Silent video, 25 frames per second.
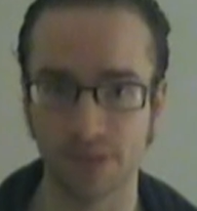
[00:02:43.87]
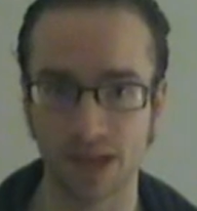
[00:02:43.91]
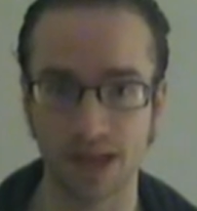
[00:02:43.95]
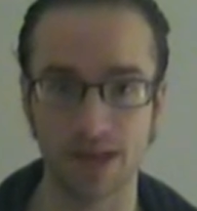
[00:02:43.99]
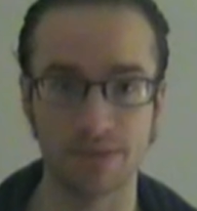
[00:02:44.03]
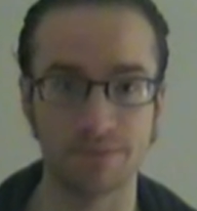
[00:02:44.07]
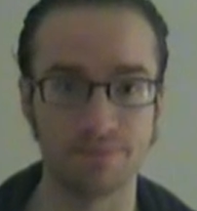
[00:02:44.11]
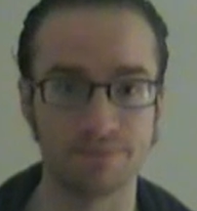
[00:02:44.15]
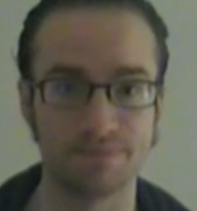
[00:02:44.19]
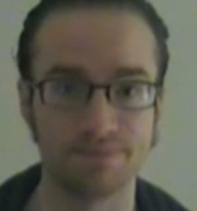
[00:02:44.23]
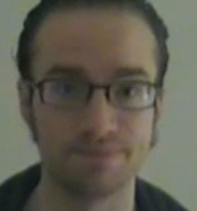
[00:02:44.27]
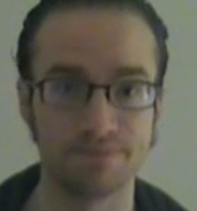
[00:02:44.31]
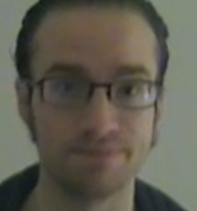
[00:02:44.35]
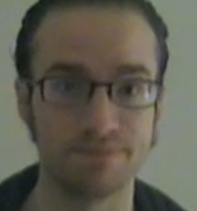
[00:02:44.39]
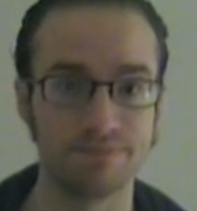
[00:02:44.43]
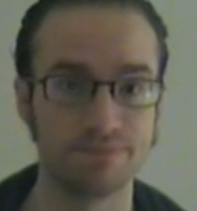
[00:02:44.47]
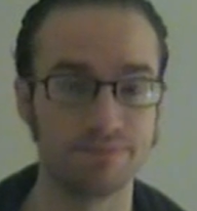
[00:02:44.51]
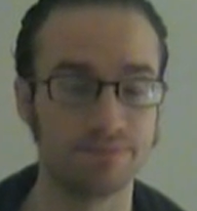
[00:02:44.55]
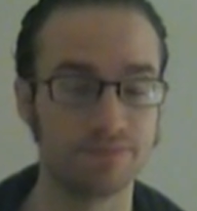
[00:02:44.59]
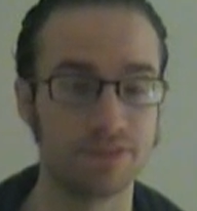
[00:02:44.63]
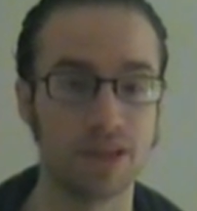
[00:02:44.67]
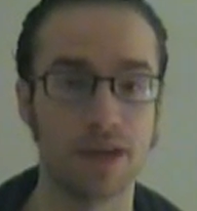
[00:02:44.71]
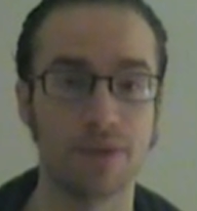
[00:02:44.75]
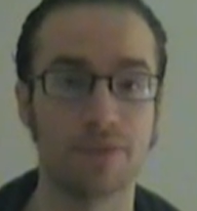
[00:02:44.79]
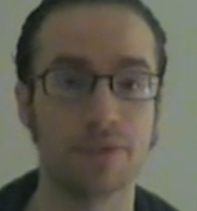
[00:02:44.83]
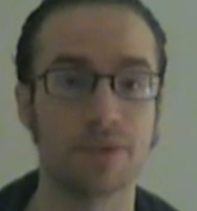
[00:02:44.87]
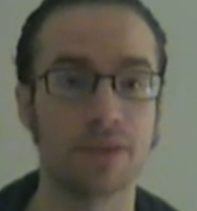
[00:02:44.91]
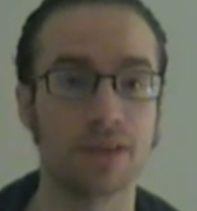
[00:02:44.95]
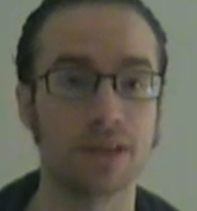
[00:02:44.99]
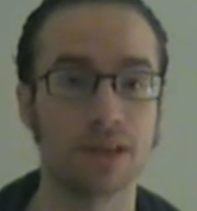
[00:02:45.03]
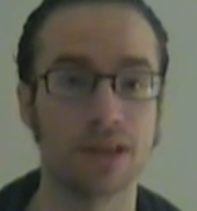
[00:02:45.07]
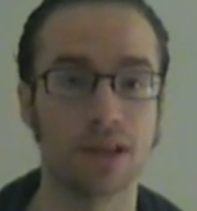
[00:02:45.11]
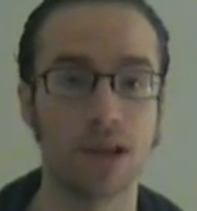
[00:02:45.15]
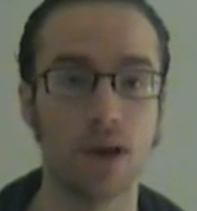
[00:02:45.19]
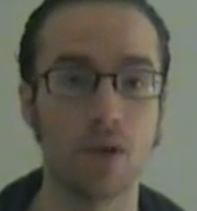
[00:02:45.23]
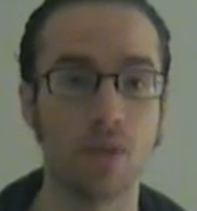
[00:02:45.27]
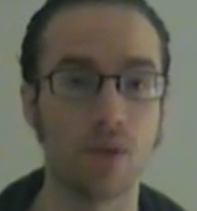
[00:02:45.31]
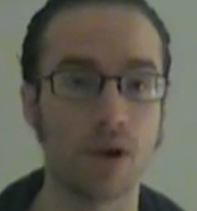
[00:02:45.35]
then
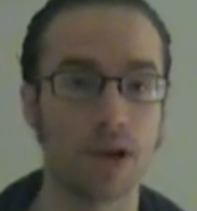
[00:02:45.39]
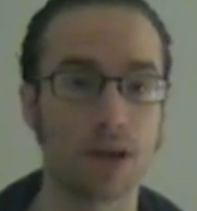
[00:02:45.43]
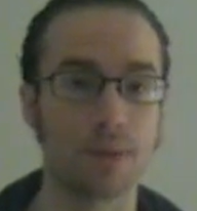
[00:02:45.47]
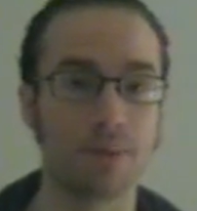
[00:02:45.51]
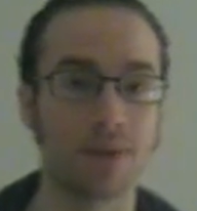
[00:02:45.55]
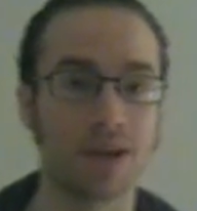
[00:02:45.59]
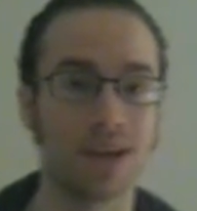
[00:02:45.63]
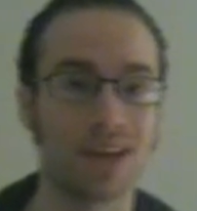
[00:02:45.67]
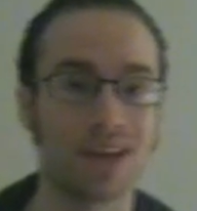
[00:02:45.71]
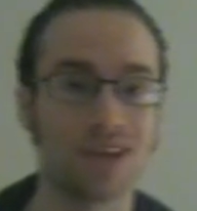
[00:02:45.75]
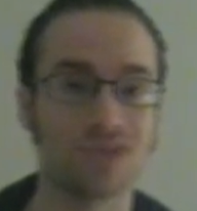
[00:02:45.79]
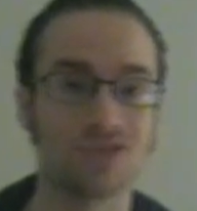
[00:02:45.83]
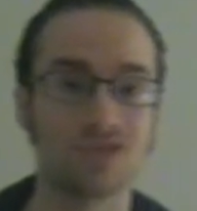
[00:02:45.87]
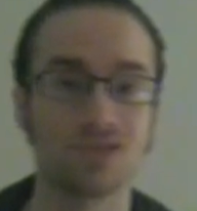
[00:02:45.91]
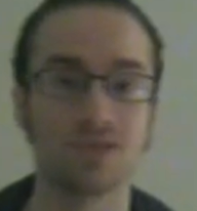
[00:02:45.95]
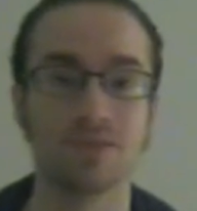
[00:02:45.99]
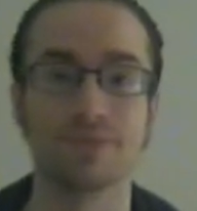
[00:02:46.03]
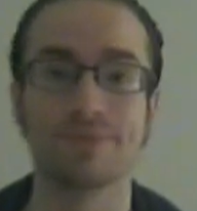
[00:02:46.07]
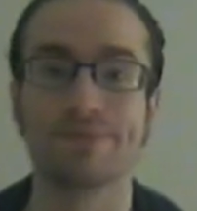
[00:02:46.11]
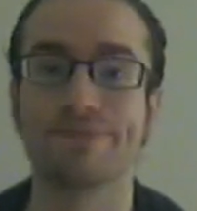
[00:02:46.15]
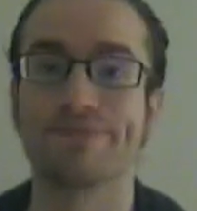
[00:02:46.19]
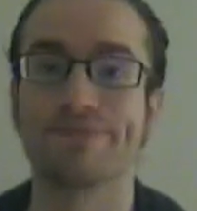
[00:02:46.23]
definitely a recommendation.